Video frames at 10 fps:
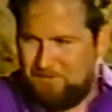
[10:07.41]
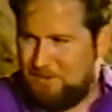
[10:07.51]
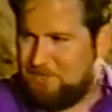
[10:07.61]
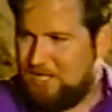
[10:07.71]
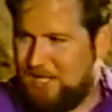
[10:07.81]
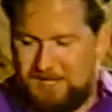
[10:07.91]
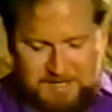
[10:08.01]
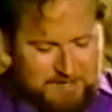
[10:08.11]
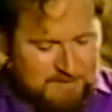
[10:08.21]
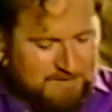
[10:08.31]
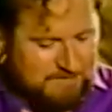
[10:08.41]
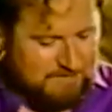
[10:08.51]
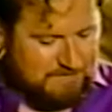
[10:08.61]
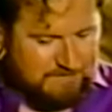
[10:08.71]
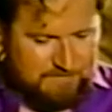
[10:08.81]
What would you like?
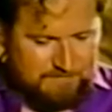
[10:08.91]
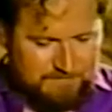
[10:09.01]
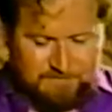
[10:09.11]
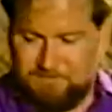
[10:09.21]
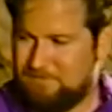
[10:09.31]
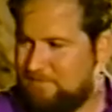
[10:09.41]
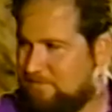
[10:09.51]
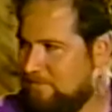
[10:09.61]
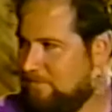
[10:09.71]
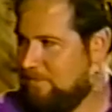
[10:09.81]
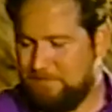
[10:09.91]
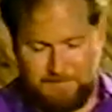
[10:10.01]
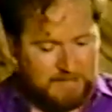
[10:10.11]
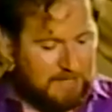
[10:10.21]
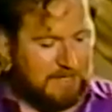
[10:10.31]
M.
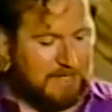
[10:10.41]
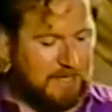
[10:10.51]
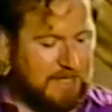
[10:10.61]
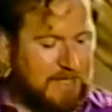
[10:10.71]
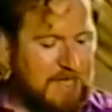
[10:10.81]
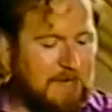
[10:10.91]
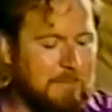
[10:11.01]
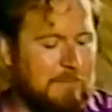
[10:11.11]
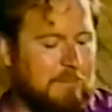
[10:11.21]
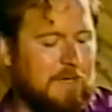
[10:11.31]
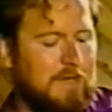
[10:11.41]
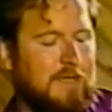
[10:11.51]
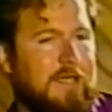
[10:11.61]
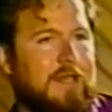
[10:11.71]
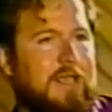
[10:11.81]
M.
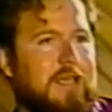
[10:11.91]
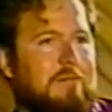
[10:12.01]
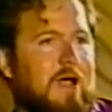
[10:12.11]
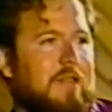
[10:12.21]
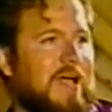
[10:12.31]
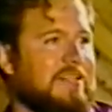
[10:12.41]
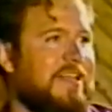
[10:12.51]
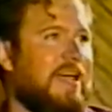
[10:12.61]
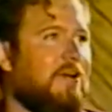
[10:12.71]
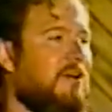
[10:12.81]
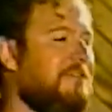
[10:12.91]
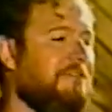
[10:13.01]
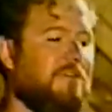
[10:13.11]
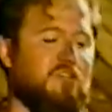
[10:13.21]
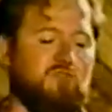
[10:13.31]
And M, our last category for
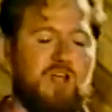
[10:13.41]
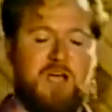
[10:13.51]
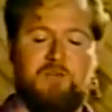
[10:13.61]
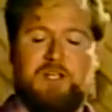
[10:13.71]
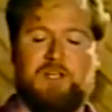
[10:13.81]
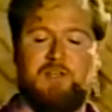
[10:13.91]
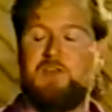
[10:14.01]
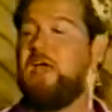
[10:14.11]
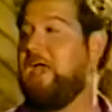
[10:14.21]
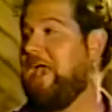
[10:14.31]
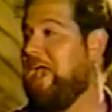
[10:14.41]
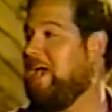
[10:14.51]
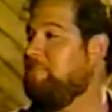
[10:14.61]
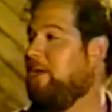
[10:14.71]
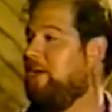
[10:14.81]
the first round is
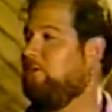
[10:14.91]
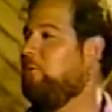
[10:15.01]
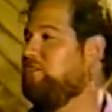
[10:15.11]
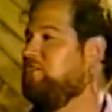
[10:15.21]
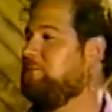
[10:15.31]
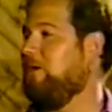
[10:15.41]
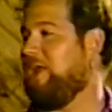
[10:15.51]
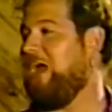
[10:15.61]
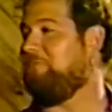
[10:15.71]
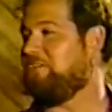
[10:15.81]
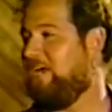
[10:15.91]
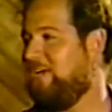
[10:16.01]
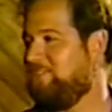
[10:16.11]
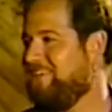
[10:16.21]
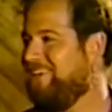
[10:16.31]
ad man, questions about
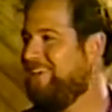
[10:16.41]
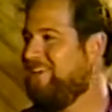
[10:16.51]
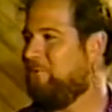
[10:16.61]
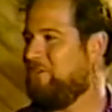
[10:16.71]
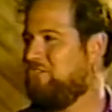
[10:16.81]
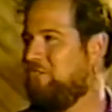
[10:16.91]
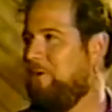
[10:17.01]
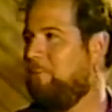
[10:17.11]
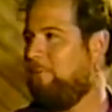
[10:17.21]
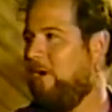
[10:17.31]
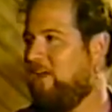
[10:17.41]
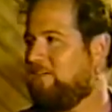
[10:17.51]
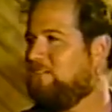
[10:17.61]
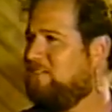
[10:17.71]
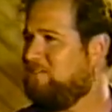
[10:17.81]
advertising, questions about products, and